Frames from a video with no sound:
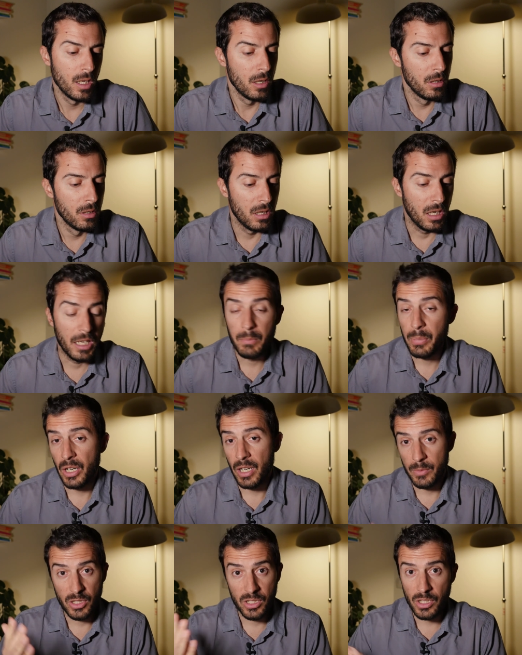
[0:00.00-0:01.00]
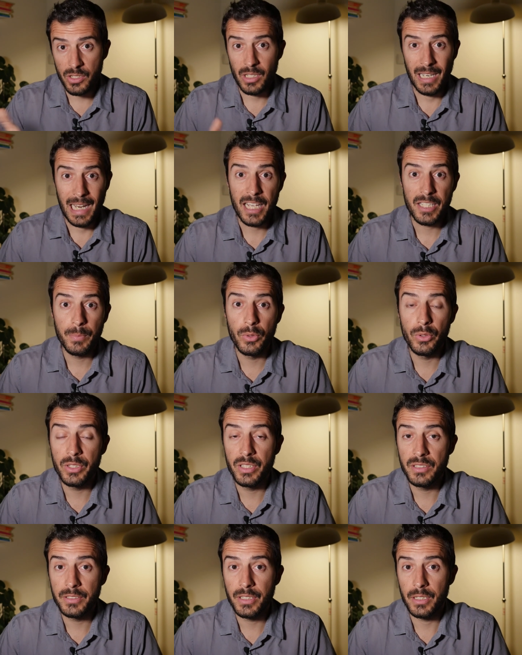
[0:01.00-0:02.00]
And perhaps just the last point is
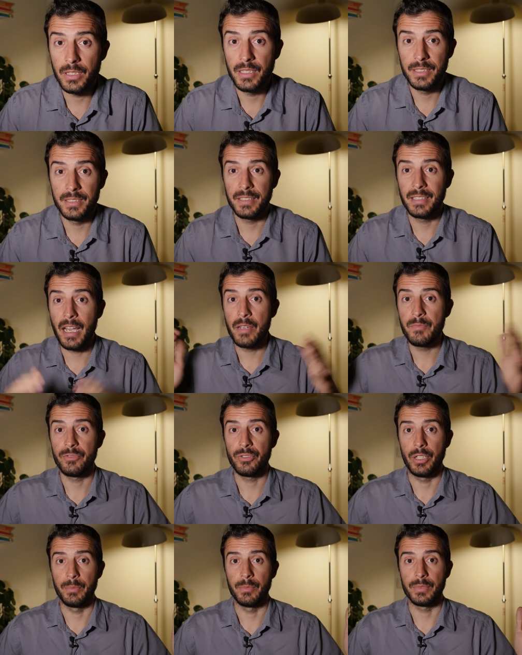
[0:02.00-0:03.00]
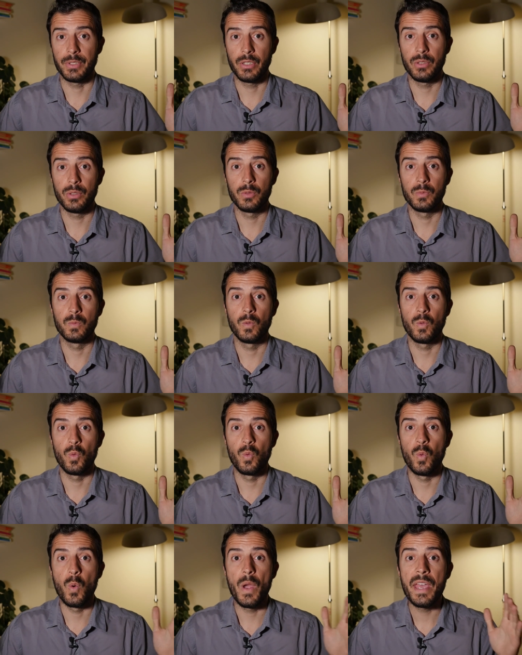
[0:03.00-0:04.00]
a, is a time frame. So
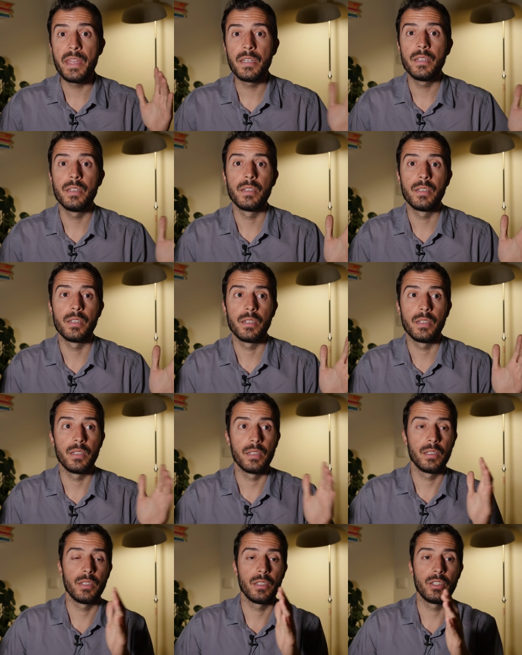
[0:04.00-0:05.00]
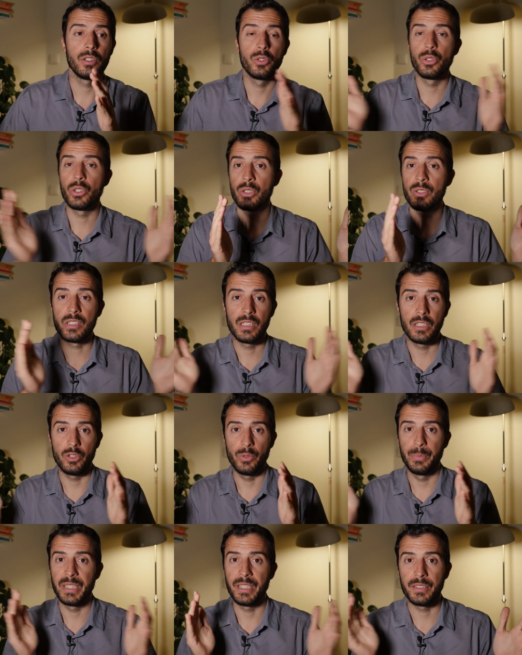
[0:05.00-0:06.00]
when do you consider
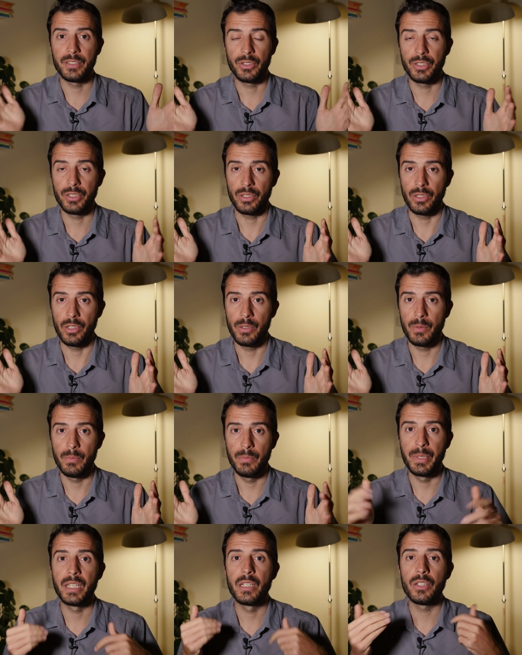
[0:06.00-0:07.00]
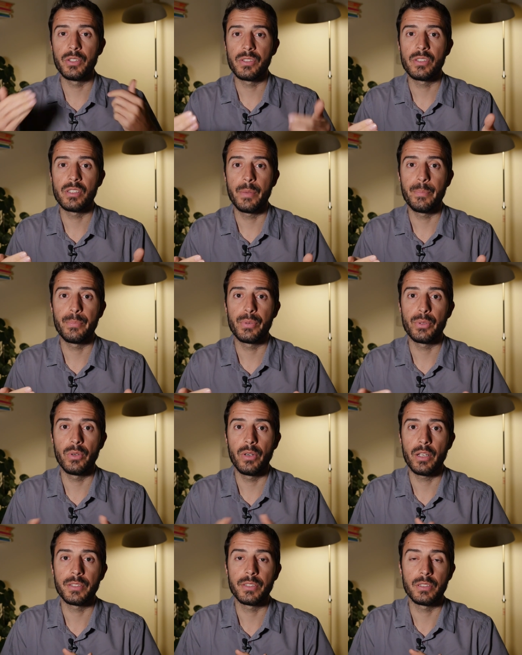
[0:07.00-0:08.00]
being circular? Because some products,
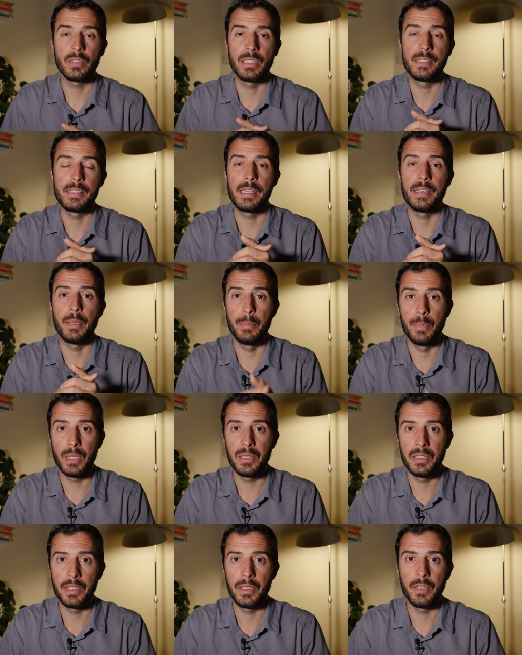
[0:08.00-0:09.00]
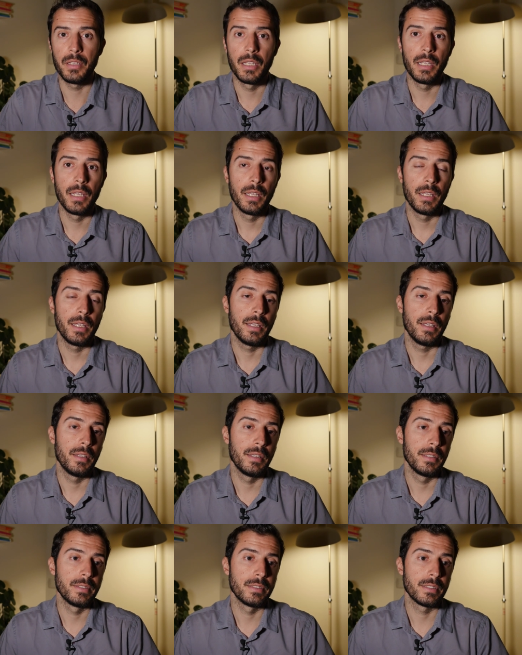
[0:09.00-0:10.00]
let's say a building,
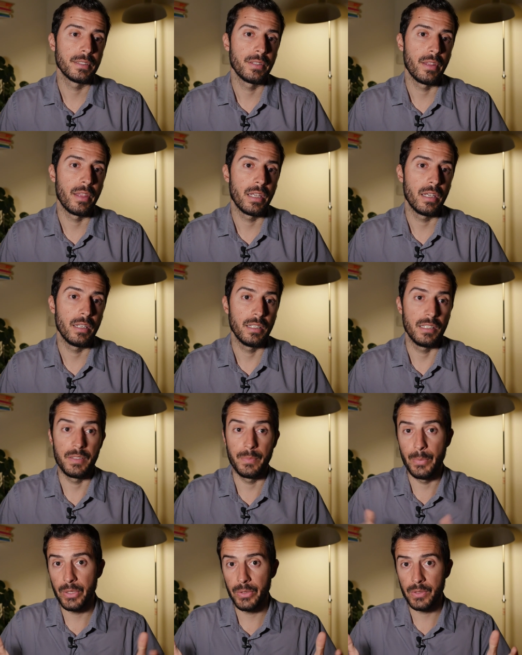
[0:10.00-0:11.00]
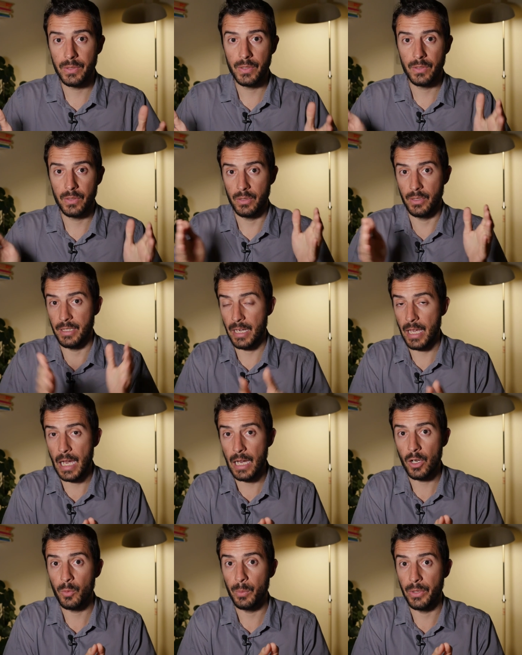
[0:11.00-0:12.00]
is is built now,
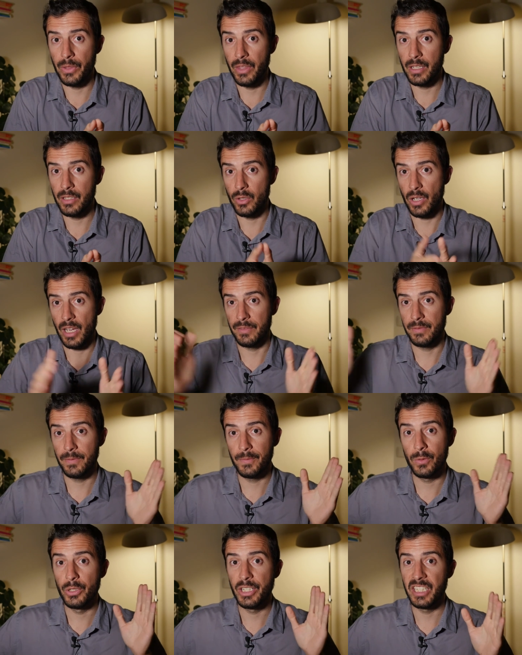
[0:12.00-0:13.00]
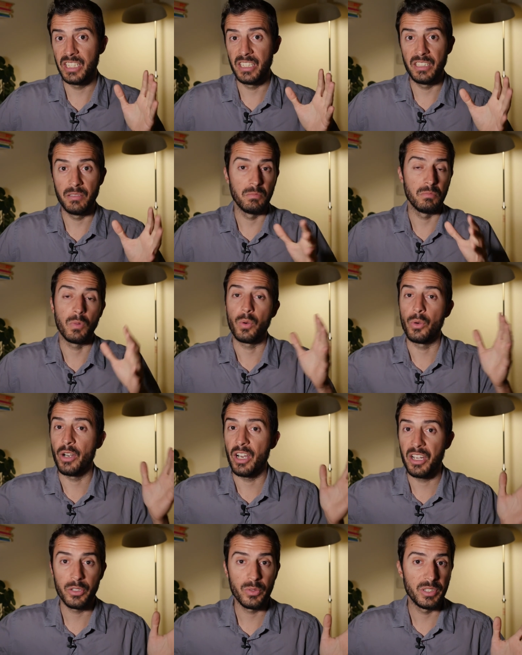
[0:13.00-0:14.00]
but then you have 40 or
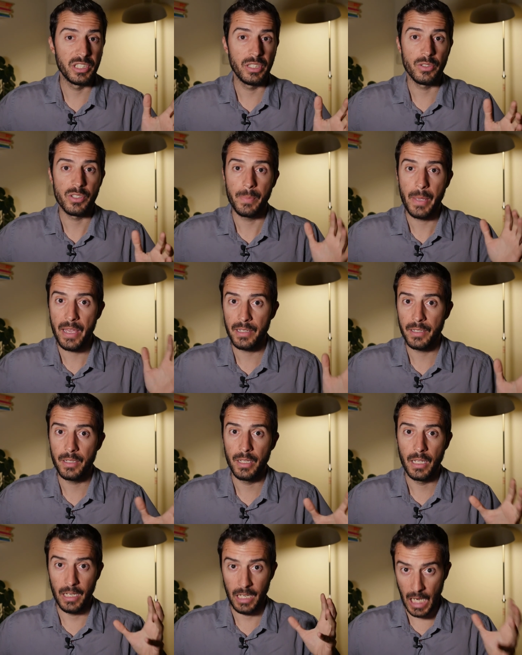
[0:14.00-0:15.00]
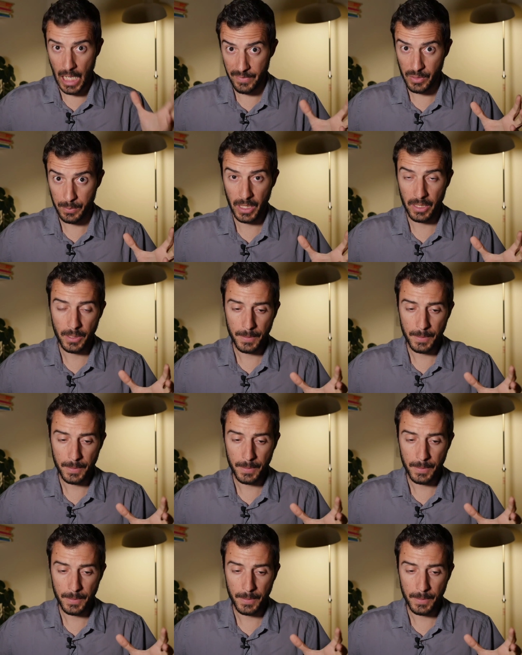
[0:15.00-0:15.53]
100 year span lifespan,